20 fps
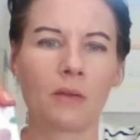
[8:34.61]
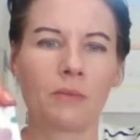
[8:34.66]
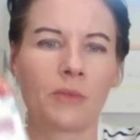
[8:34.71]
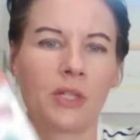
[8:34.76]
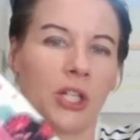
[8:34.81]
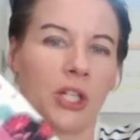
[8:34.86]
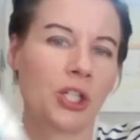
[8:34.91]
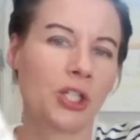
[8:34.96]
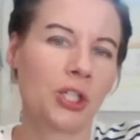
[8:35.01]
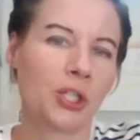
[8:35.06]

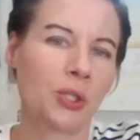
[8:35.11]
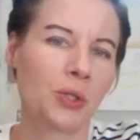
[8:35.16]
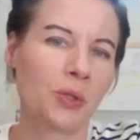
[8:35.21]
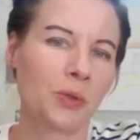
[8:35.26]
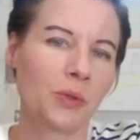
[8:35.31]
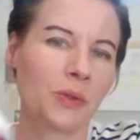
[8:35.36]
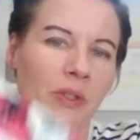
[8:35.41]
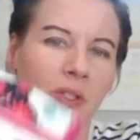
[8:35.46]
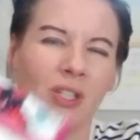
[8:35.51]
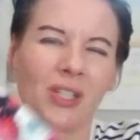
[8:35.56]

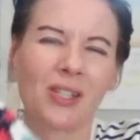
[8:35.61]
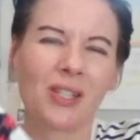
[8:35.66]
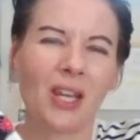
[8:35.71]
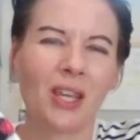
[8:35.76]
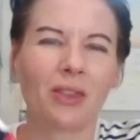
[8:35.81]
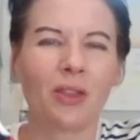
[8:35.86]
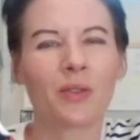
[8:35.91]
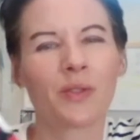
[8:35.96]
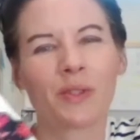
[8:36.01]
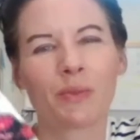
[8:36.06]
tissues, just
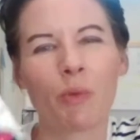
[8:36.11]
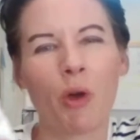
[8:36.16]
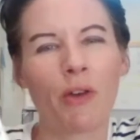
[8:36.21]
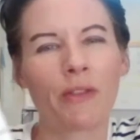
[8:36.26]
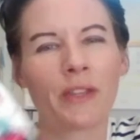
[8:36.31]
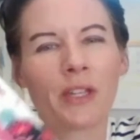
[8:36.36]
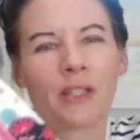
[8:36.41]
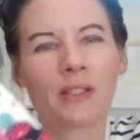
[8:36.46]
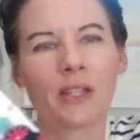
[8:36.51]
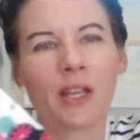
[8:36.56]
like those small
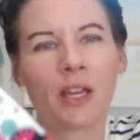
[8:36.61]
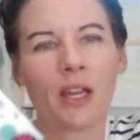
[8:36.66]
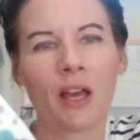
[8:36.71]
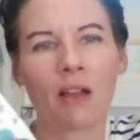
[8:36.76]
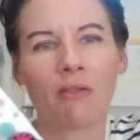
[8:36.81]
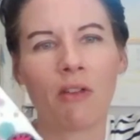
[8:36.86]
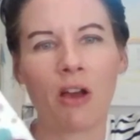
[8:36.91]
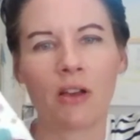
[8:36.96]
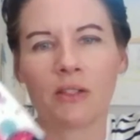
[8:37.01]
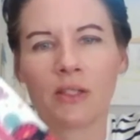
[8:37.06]
things that
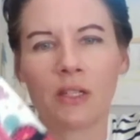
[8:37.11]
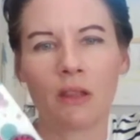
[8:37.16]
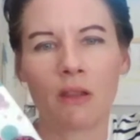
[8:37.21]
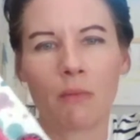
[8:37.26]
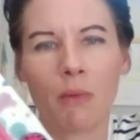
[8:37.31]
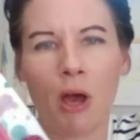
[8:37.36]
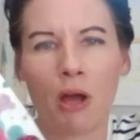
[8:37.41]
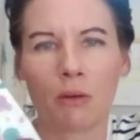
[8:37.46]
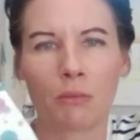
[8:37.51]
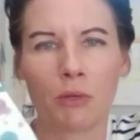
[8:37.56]
get lost in the
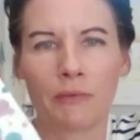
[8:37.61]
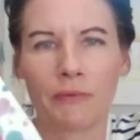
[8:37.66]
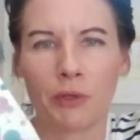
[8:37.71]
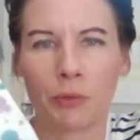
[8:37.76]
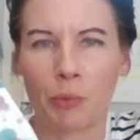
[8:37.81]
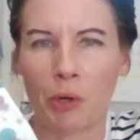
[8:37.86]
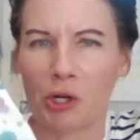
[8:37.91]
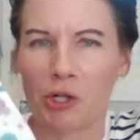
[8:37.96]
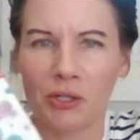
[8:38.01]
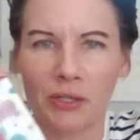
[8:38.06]
bottom of
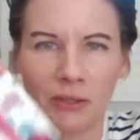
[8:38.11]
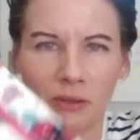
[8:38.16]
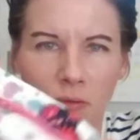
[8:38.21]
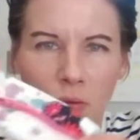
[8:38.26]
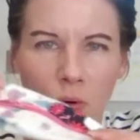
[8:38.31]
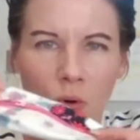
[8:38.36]
your purse